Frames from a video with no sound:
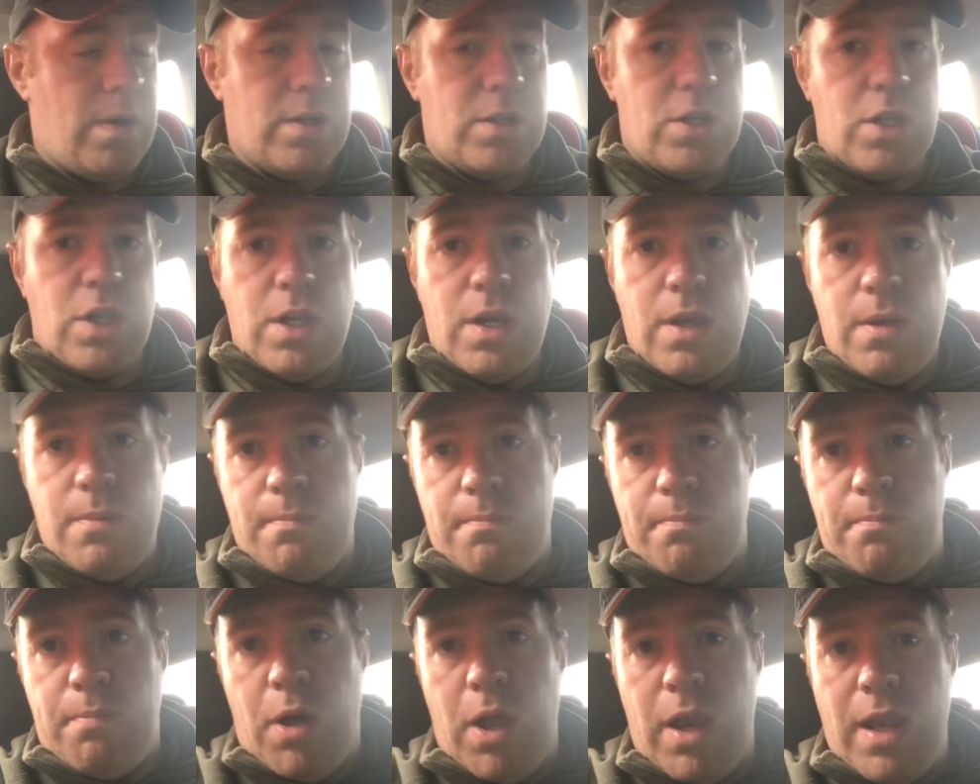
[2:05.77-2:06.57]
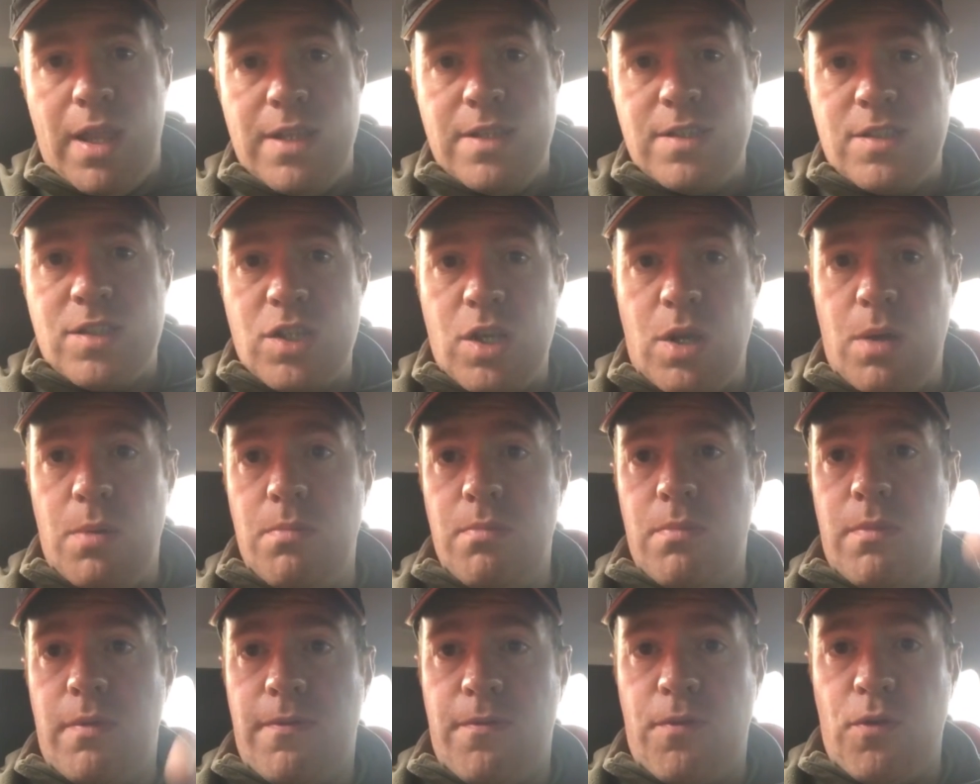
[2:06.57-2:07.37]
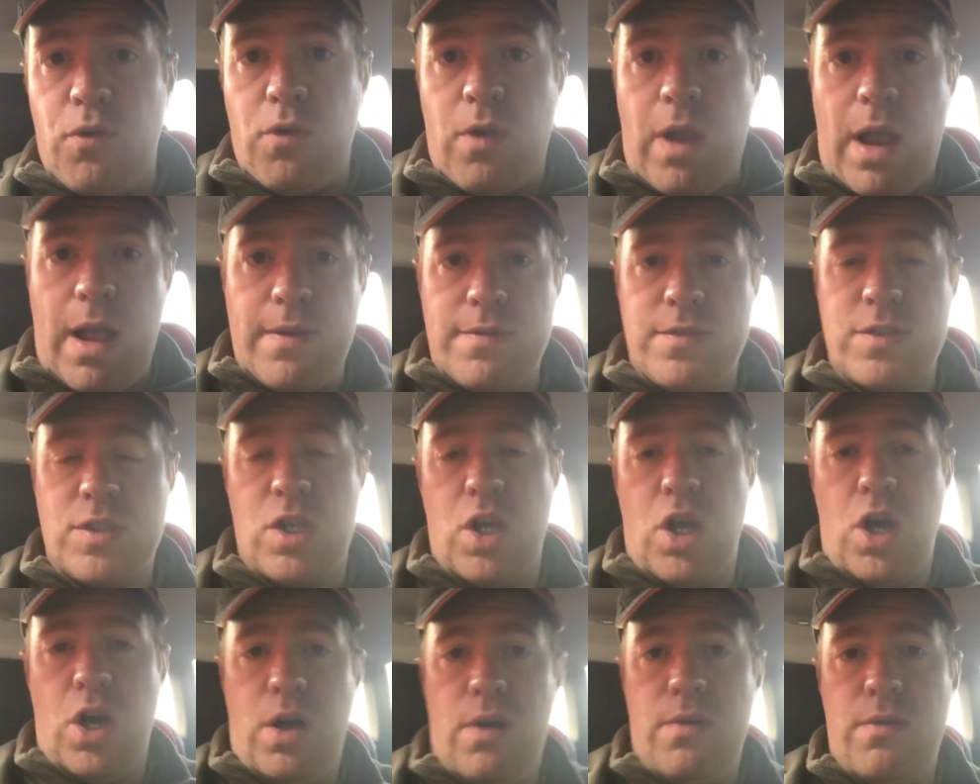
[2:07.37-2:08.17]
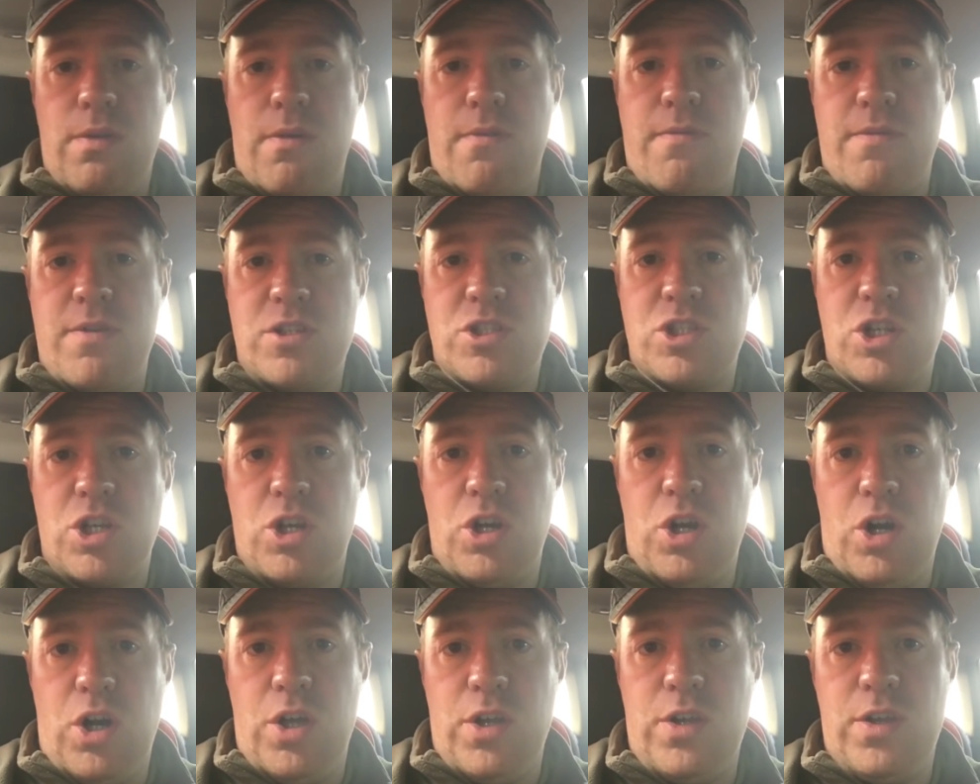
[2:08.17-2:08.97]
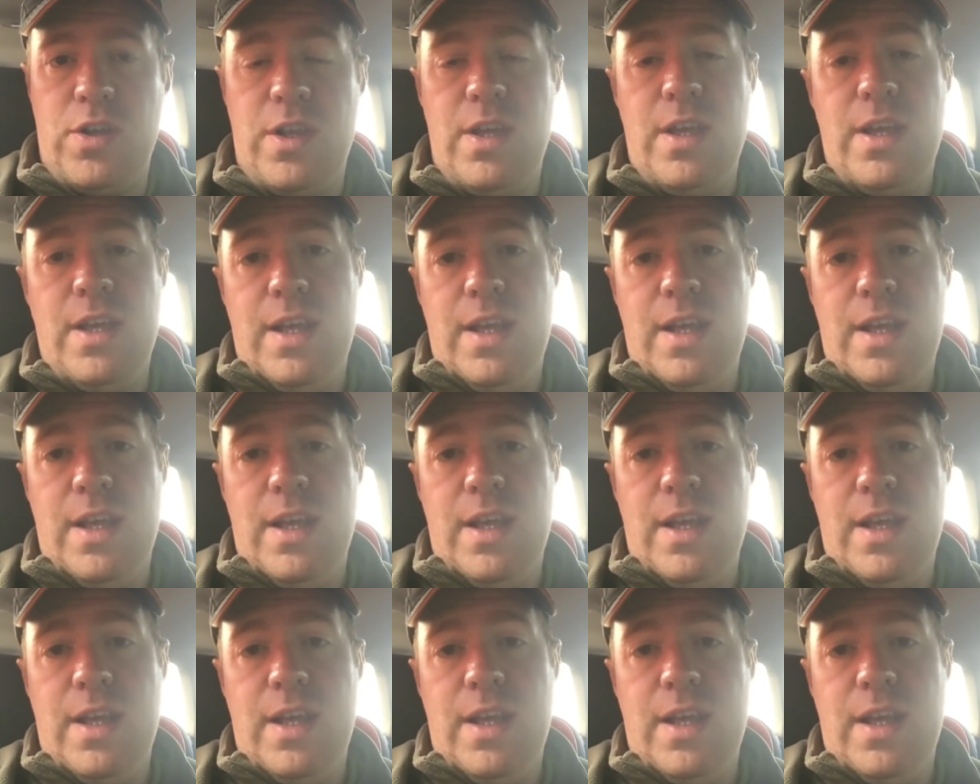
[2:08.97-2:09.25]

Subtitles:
gonna put in some photographs of the fish I caught.